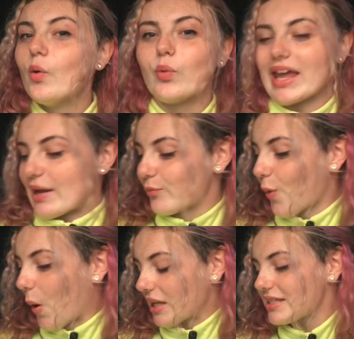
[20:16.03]
Wait,
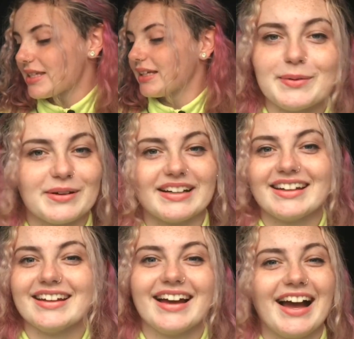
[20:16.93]
what? Oh, I'm
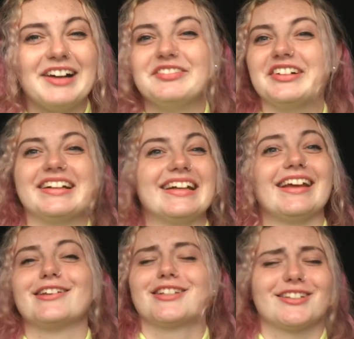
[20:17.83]
gonna
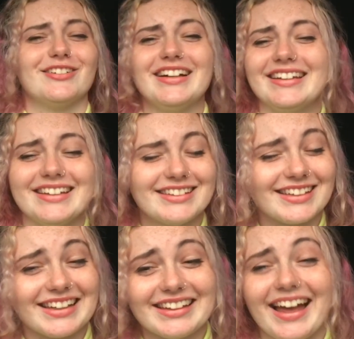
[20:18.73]
get so into
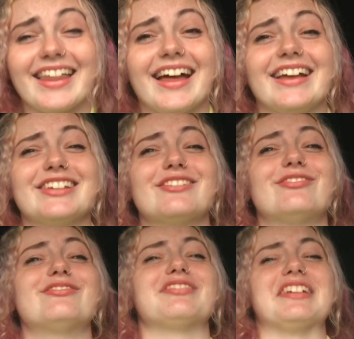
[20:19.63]
saying that. That is
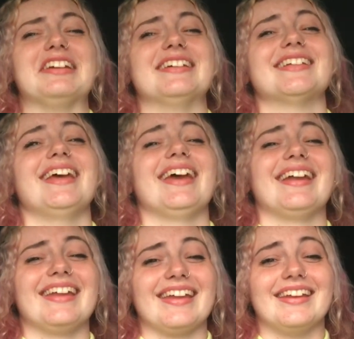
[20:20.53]
funny as
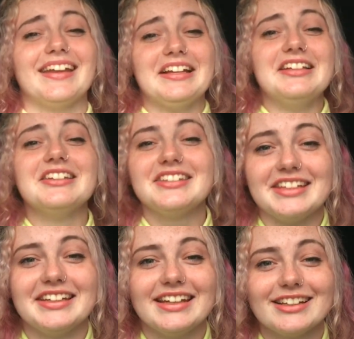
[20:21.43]
anything.
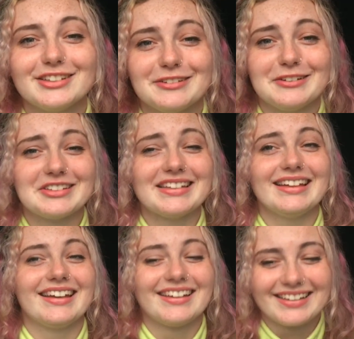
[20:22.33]
See you next
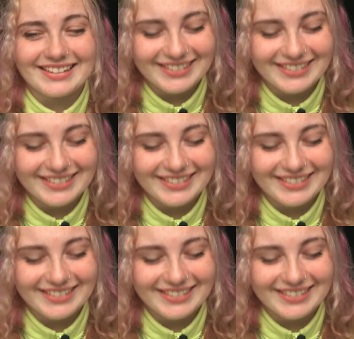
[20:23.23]
Tuesday.